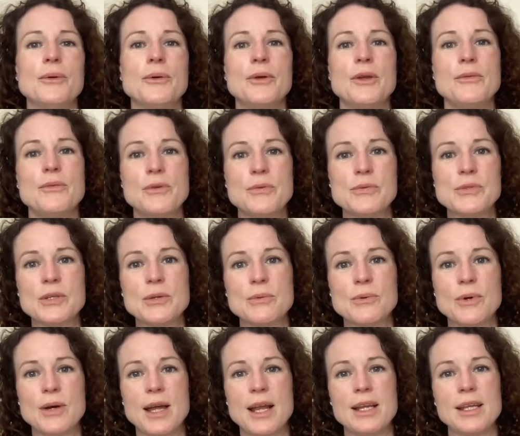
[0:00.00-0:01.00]
if you've still
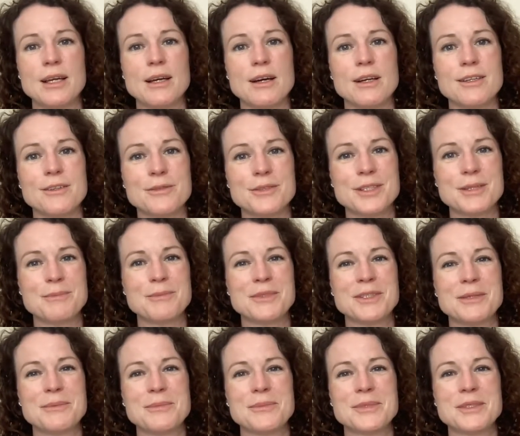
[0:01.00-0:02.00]
got any kind of
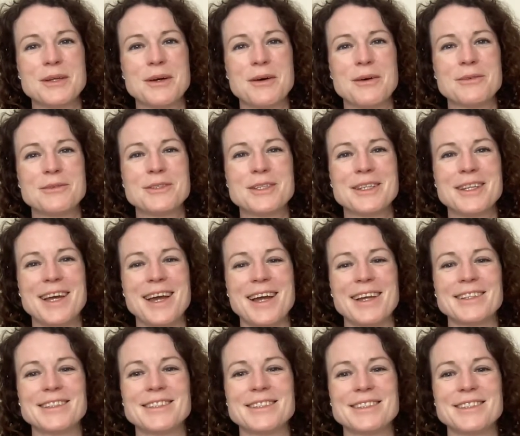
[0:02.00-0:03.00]
symptoms after
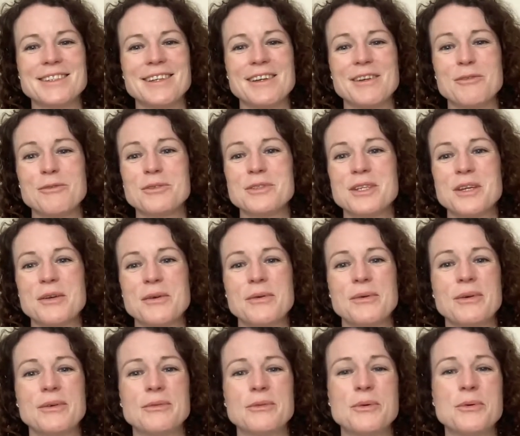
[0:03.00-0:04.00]
that. And
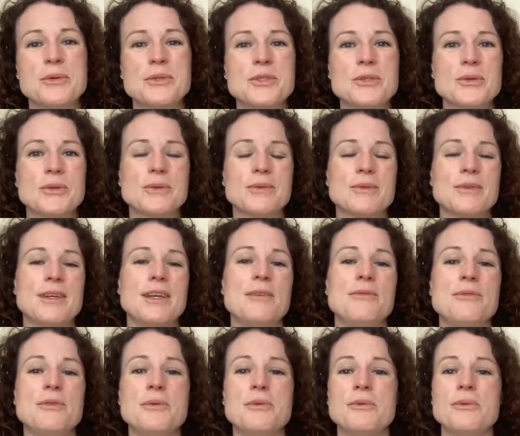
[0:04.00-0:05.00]
also, of course,
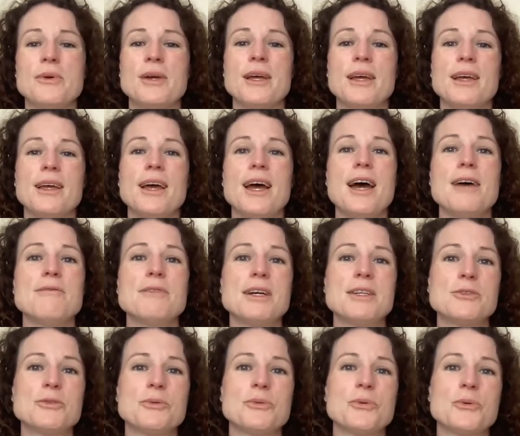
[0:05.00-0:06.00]
if you have
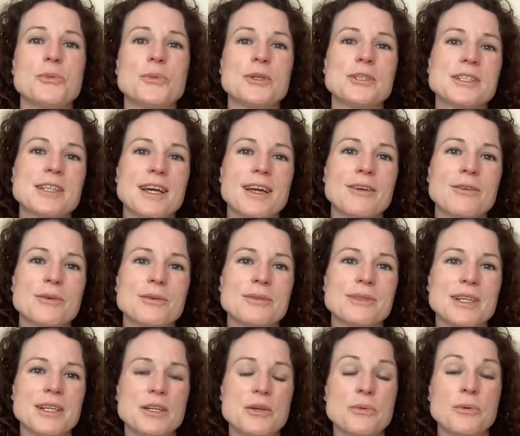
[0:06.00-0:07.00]
had your normal cycle,
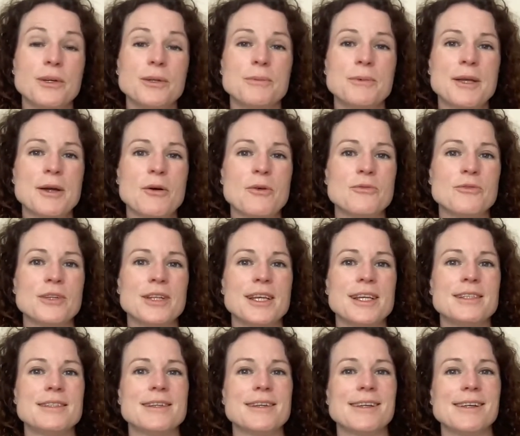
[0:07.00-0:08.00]
then you will be
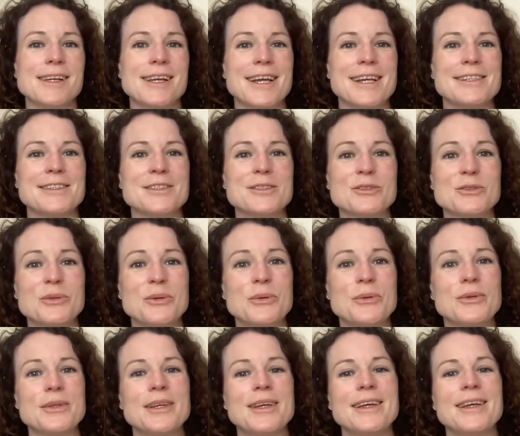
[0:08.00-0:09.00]
ovulating again
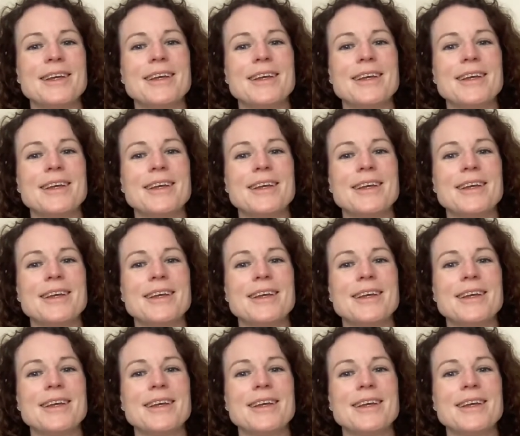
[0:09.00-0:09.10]
soon.